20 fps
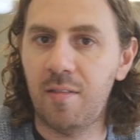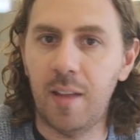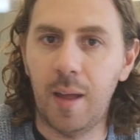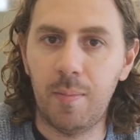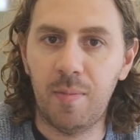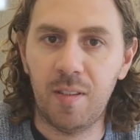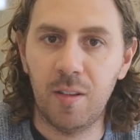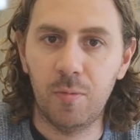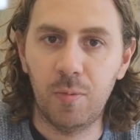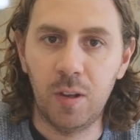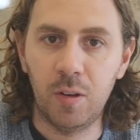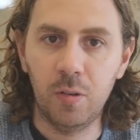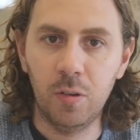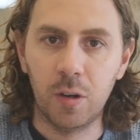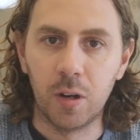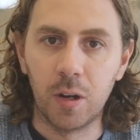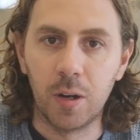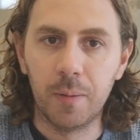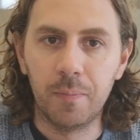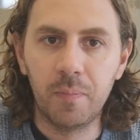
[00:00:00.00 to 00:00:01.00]
labs that we
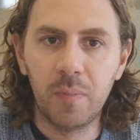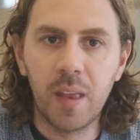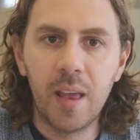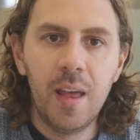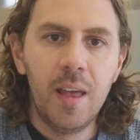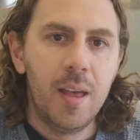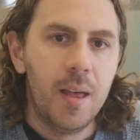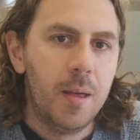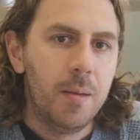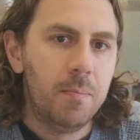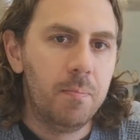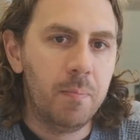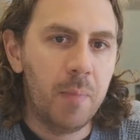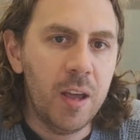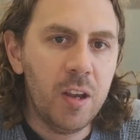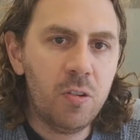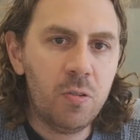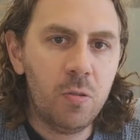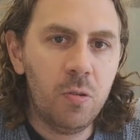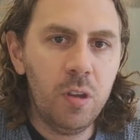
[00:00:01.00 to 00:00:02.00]
do.
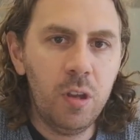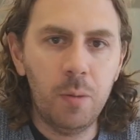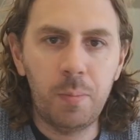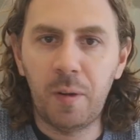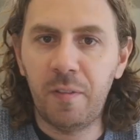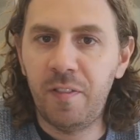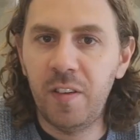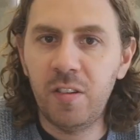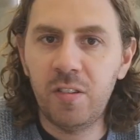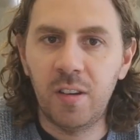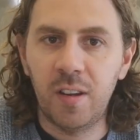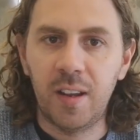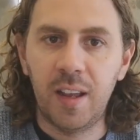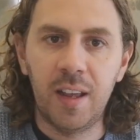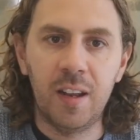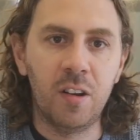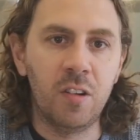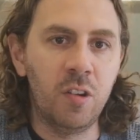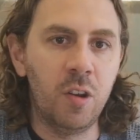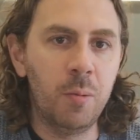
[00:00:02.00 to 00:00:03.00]
Make sure you're proficient
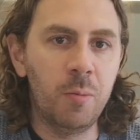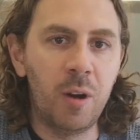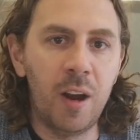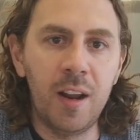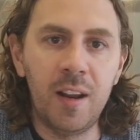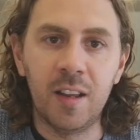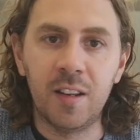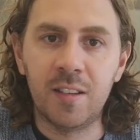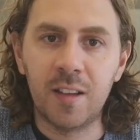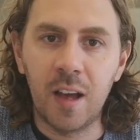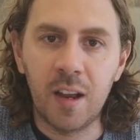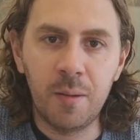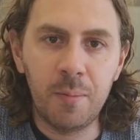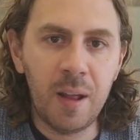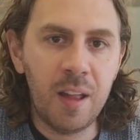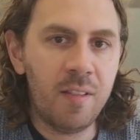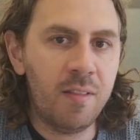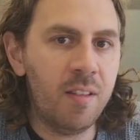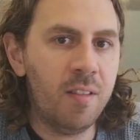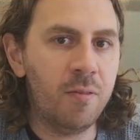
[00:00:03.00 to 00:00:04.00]
in enumerating
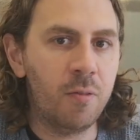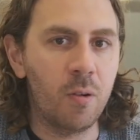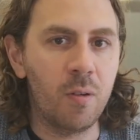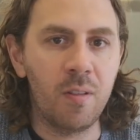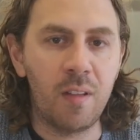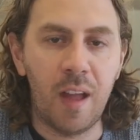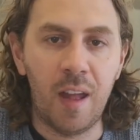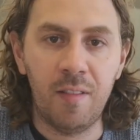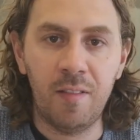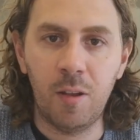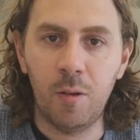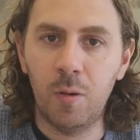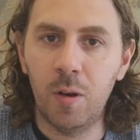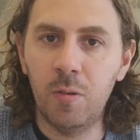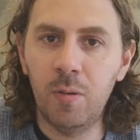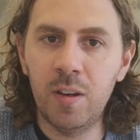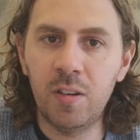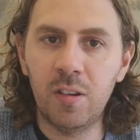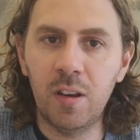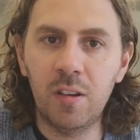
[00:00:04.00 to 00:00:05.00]
databases through
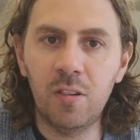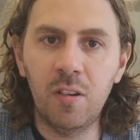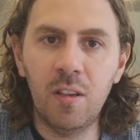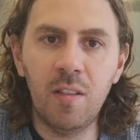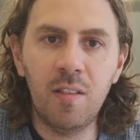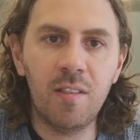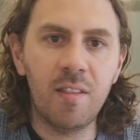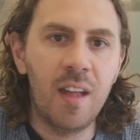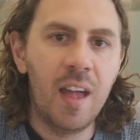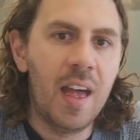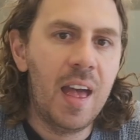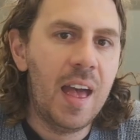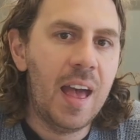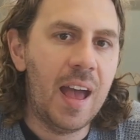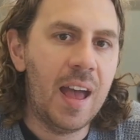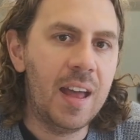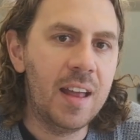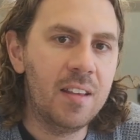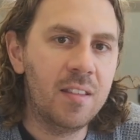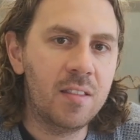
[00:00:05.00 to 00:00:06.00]
SQL injections
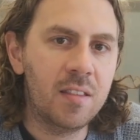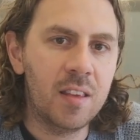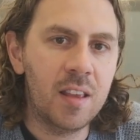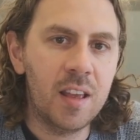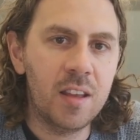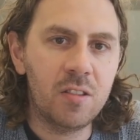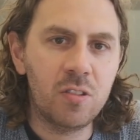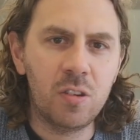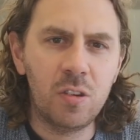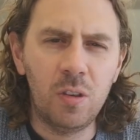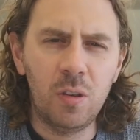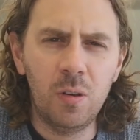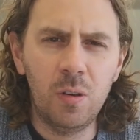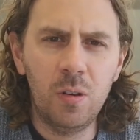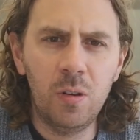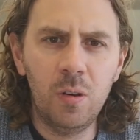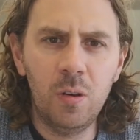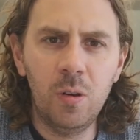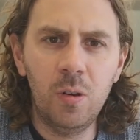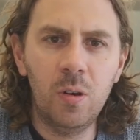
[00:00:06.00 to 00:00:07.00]
and that
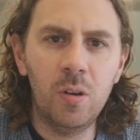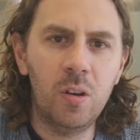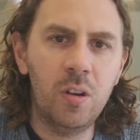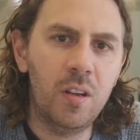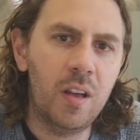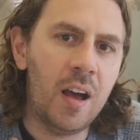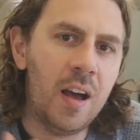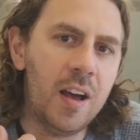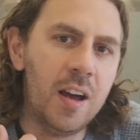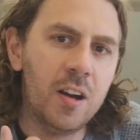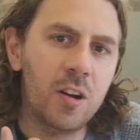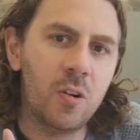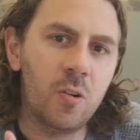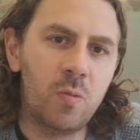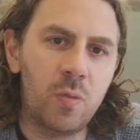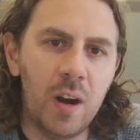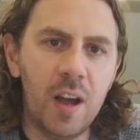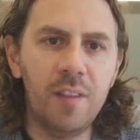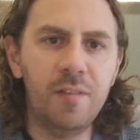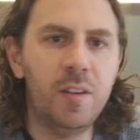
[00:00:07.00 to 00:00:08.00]
you are
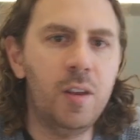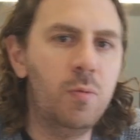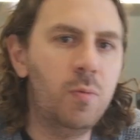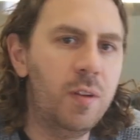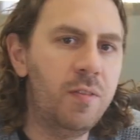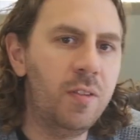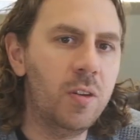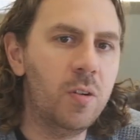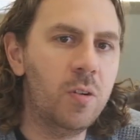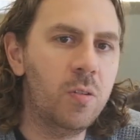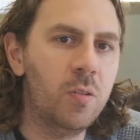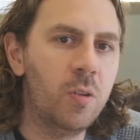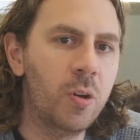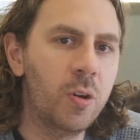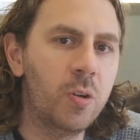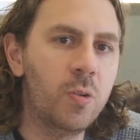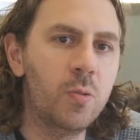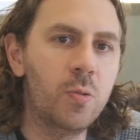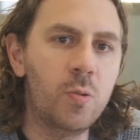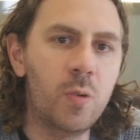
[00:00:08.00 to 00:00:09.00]
crafty with your
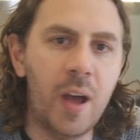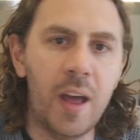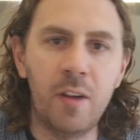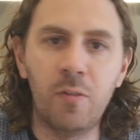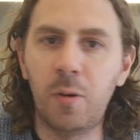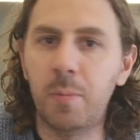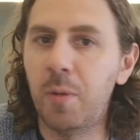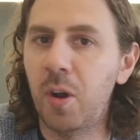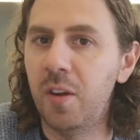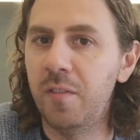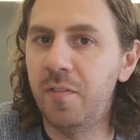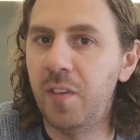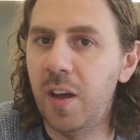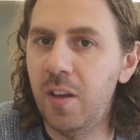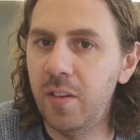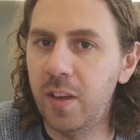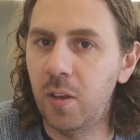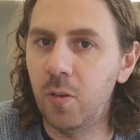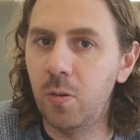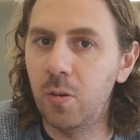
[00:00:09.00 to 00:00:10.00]
local and remote
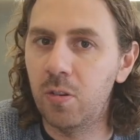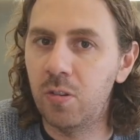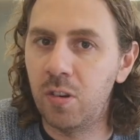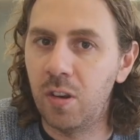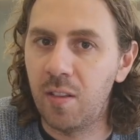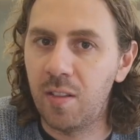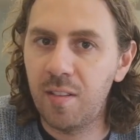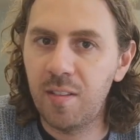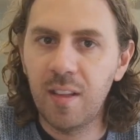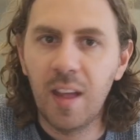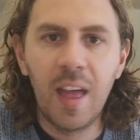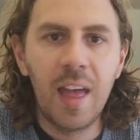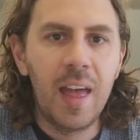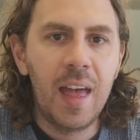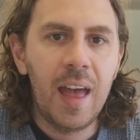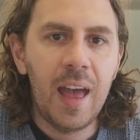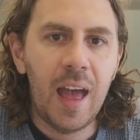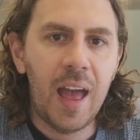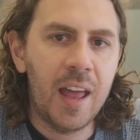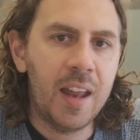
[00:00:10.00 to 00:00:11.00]
file inclusions
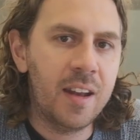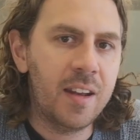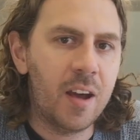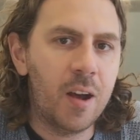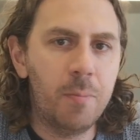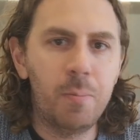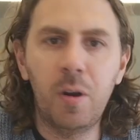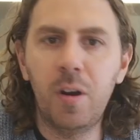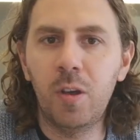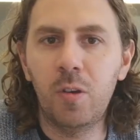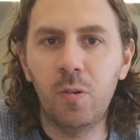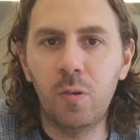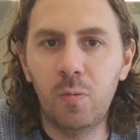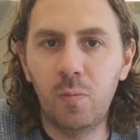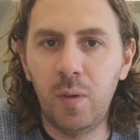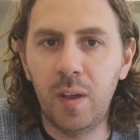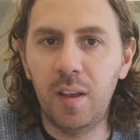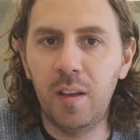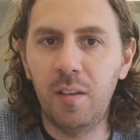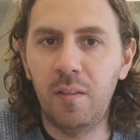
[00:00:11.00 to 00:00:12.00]
and are pretty good
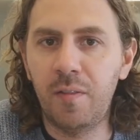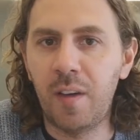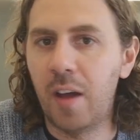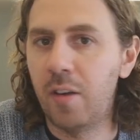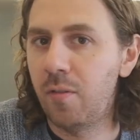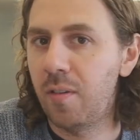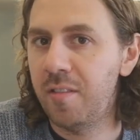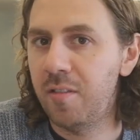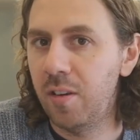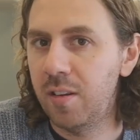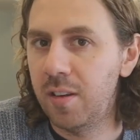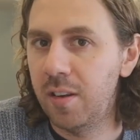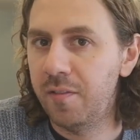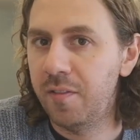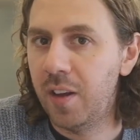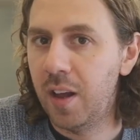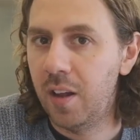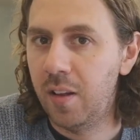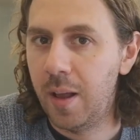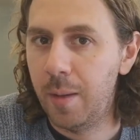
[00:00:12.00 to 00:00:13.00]
with unrestricted
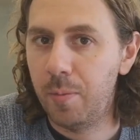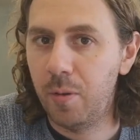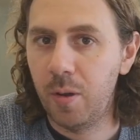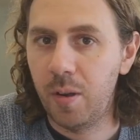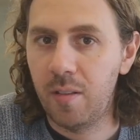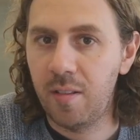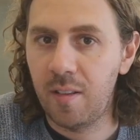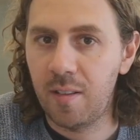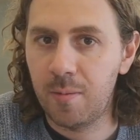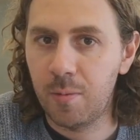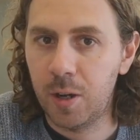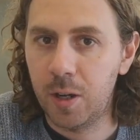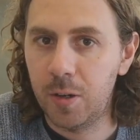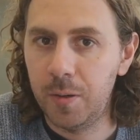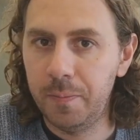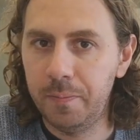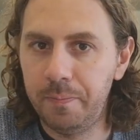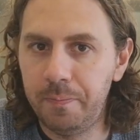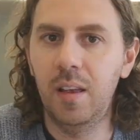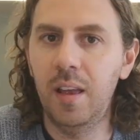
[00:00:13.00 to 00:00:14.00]
file uploads as
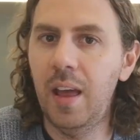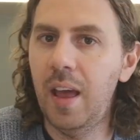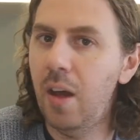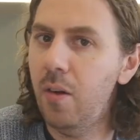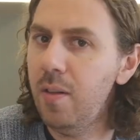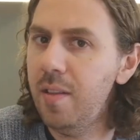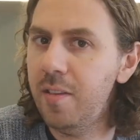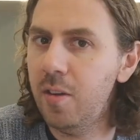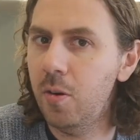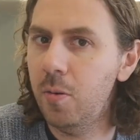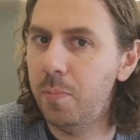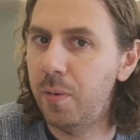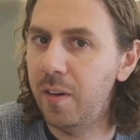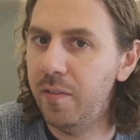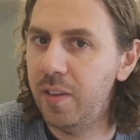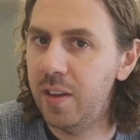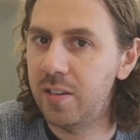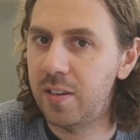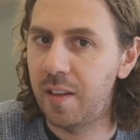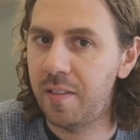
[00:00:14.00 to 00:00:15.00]
well. How is your
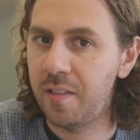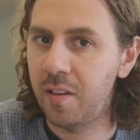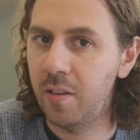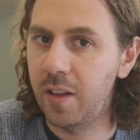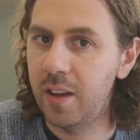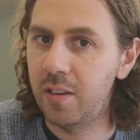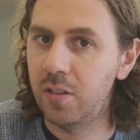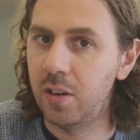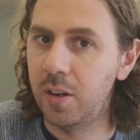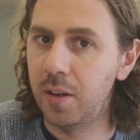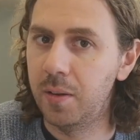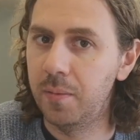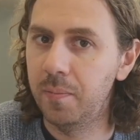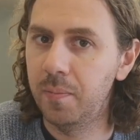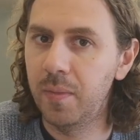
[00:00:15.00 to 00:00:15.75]
privilege escalation?